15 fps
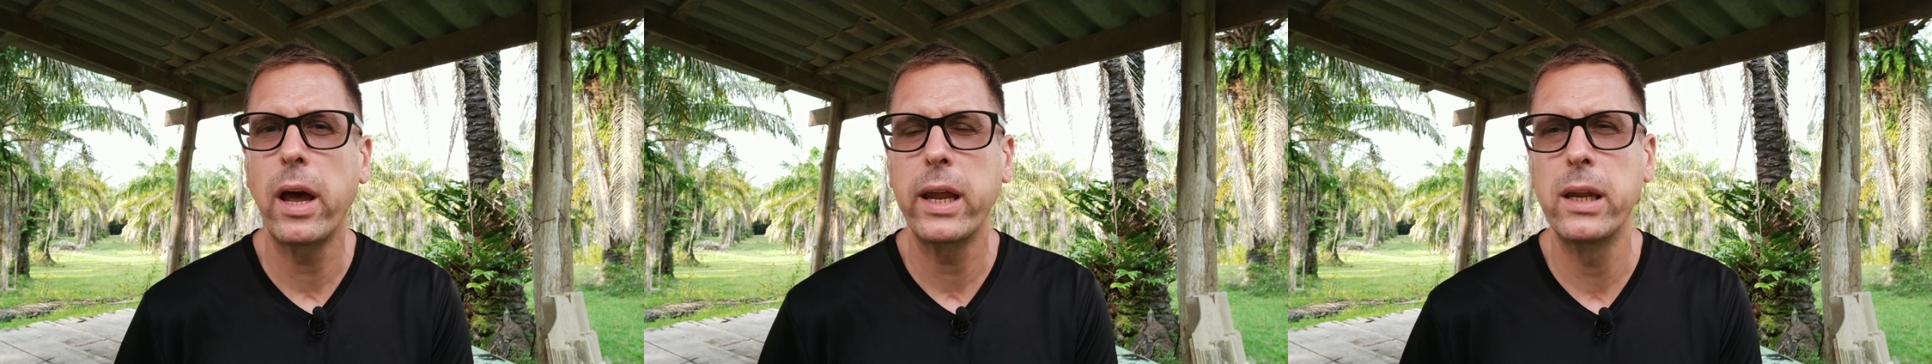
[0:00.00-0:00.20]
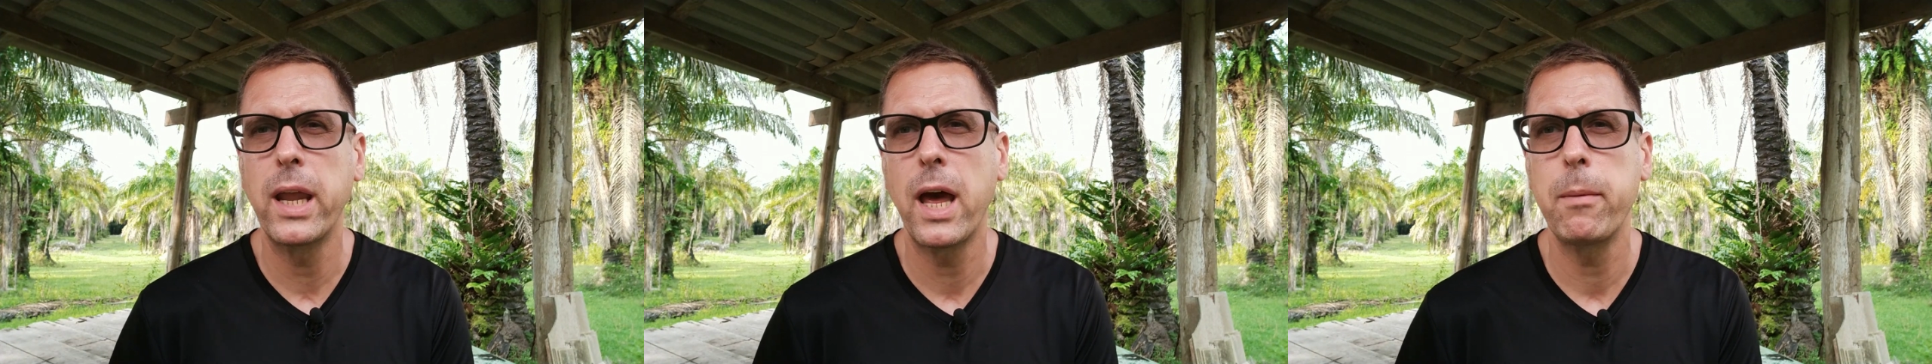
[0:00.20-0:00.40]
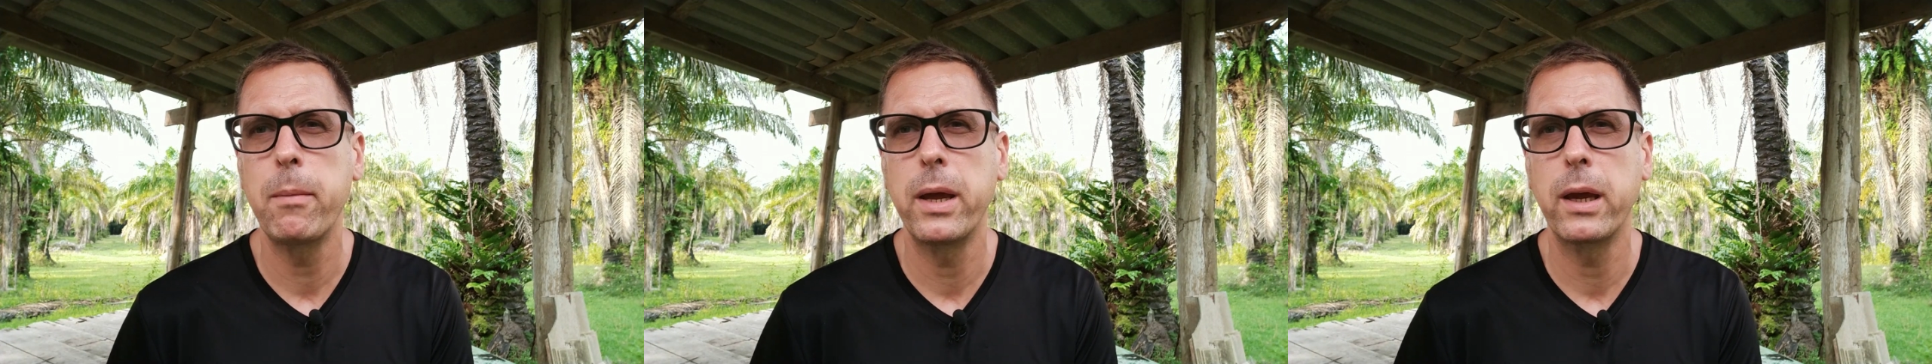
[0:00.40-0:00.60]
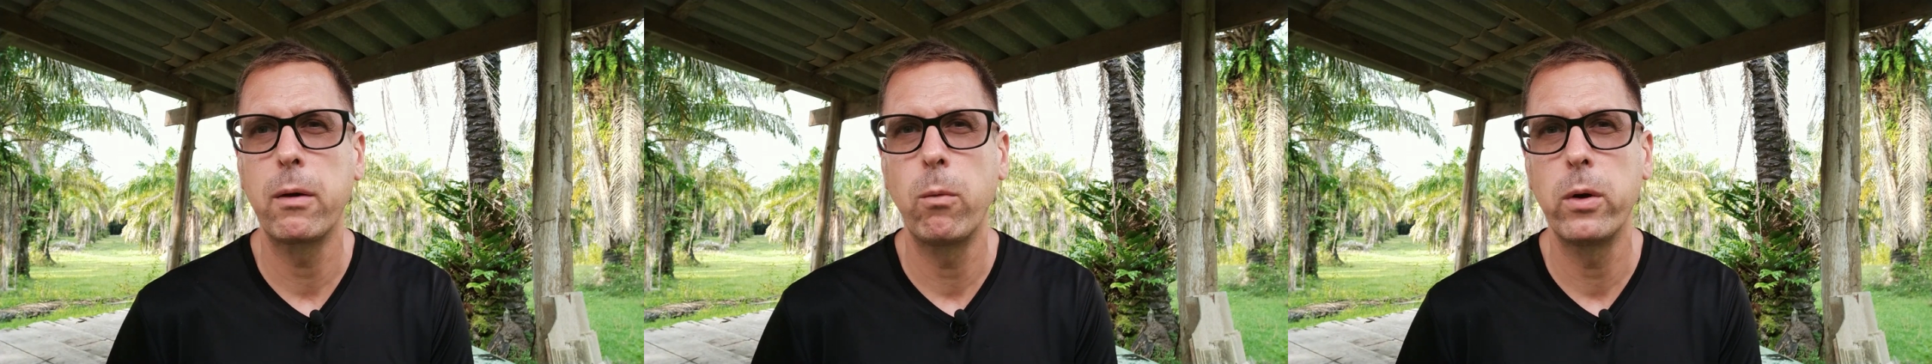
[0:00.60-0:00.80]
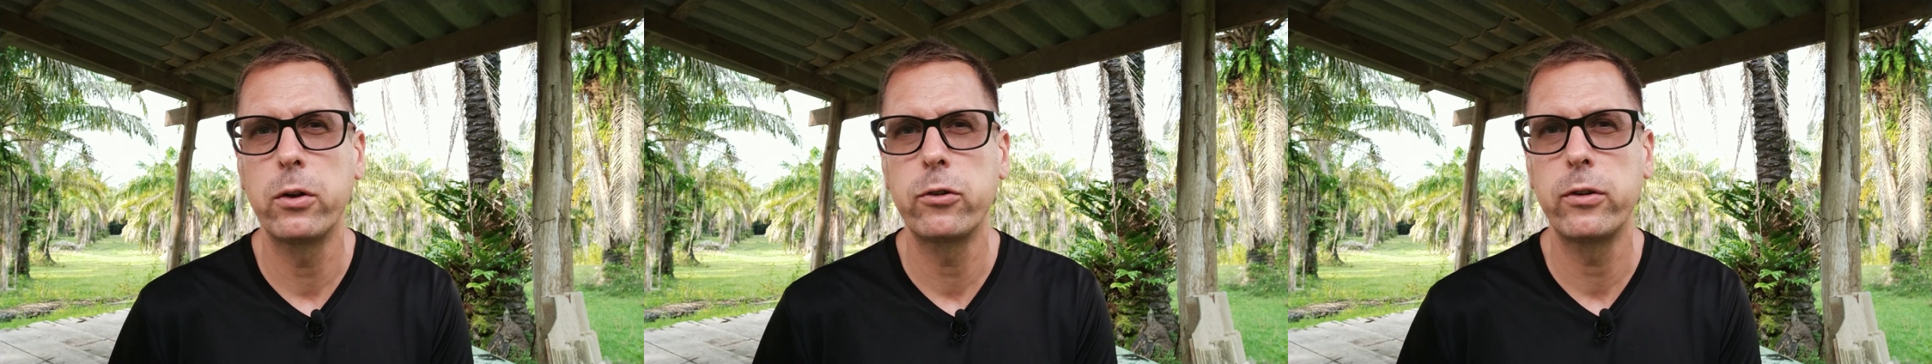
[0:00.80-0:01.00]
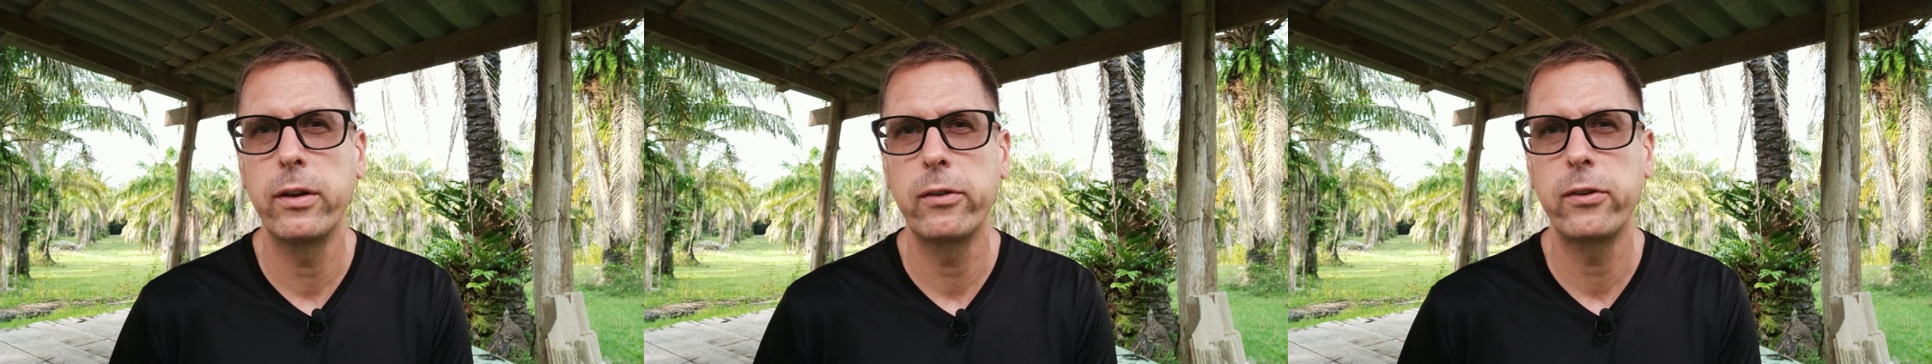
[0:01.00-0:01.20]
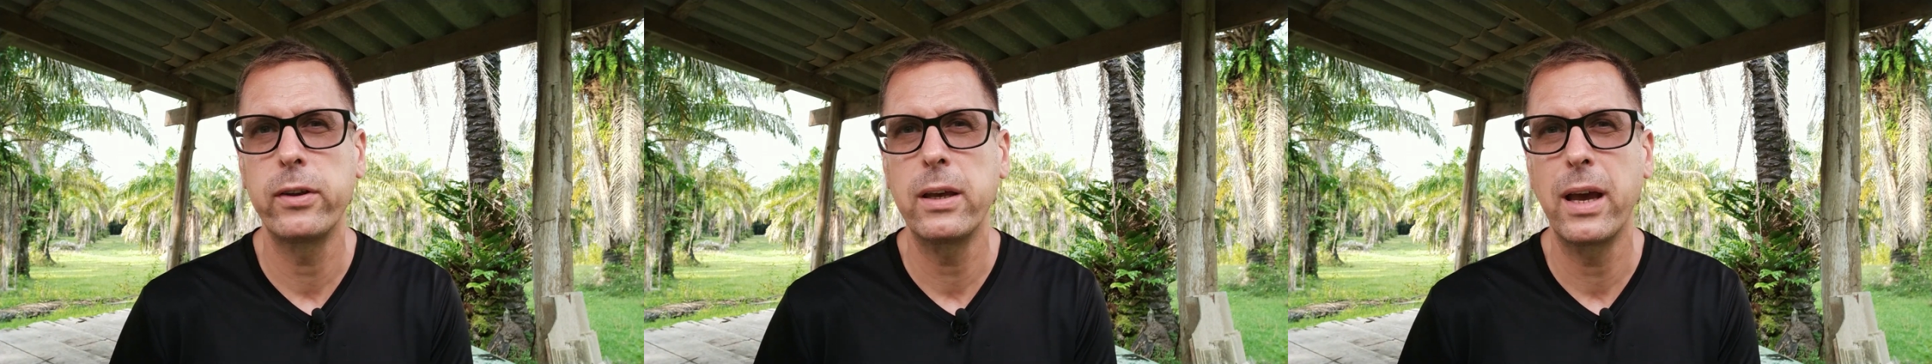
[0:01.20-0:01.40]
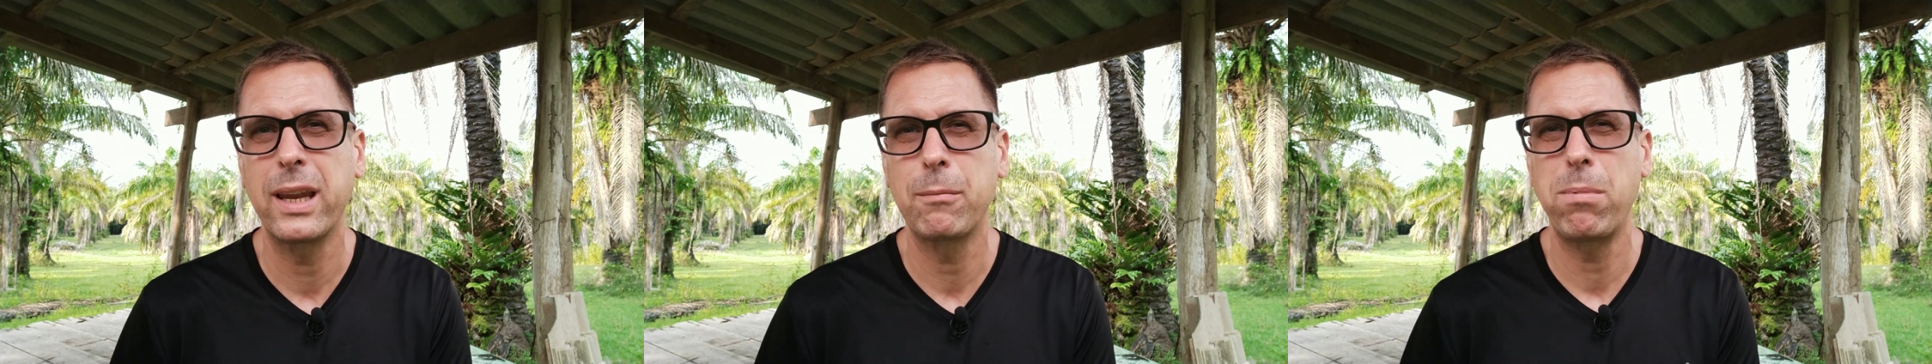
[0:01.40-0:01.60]
dynamic which is
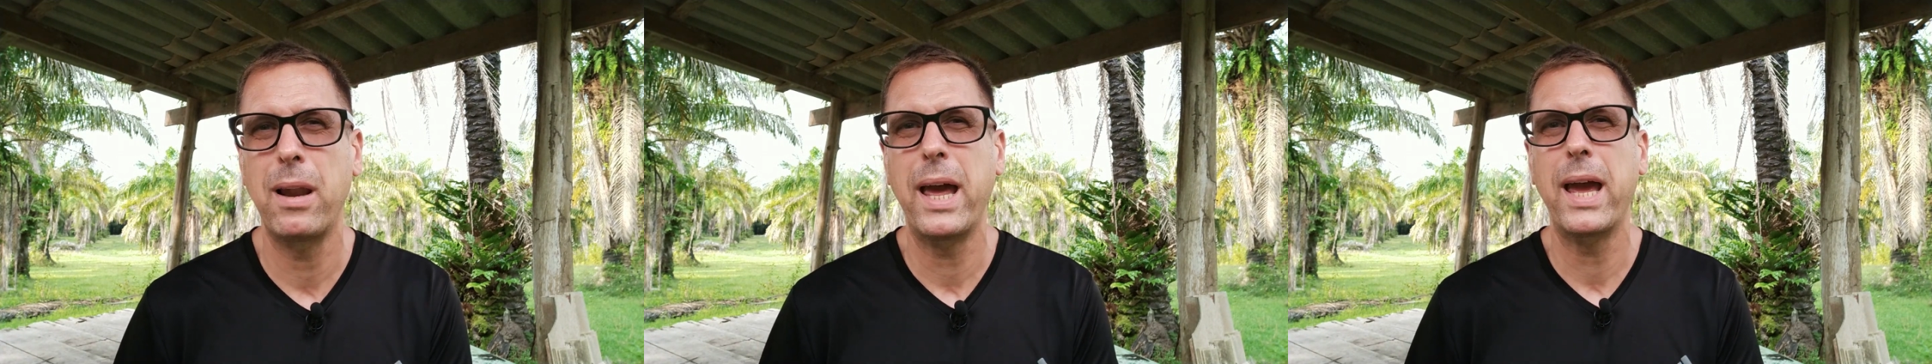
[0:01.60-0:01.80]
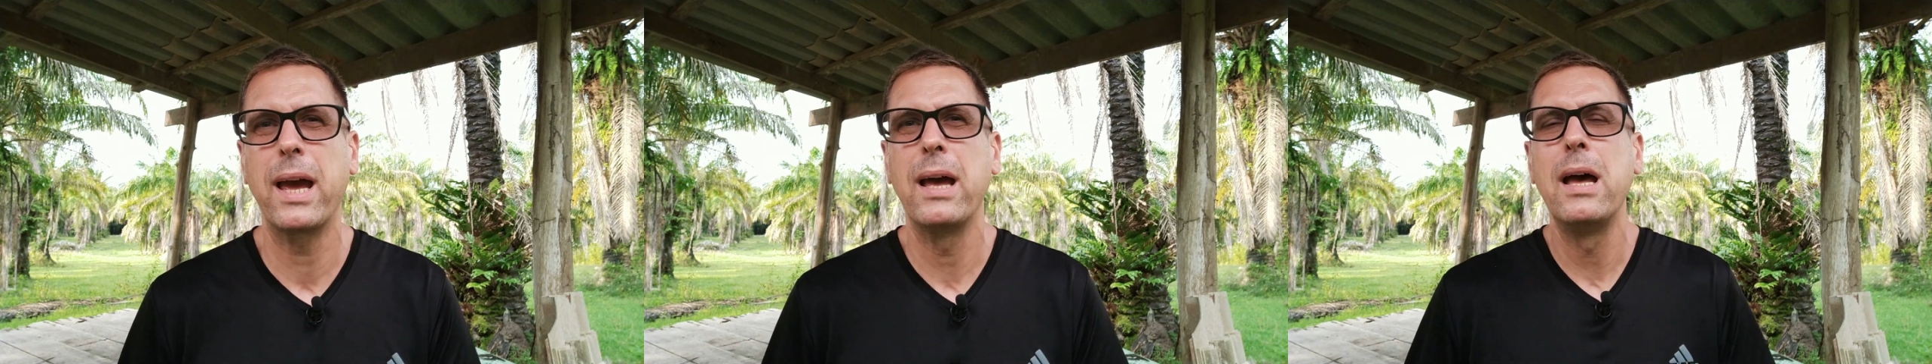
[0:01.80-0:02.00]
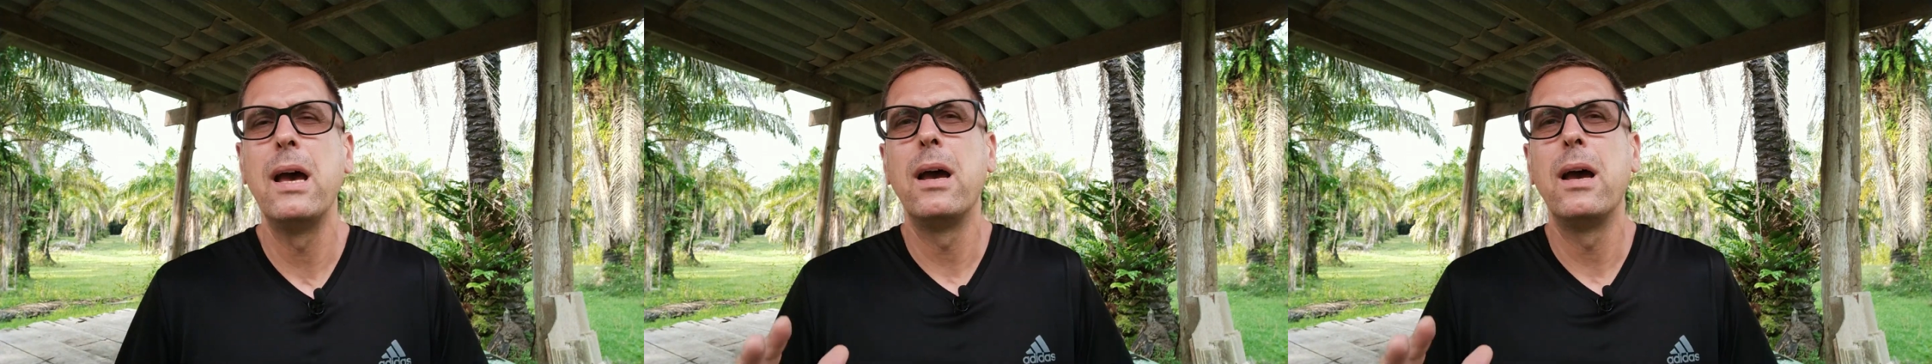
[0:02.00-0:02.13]
here at play,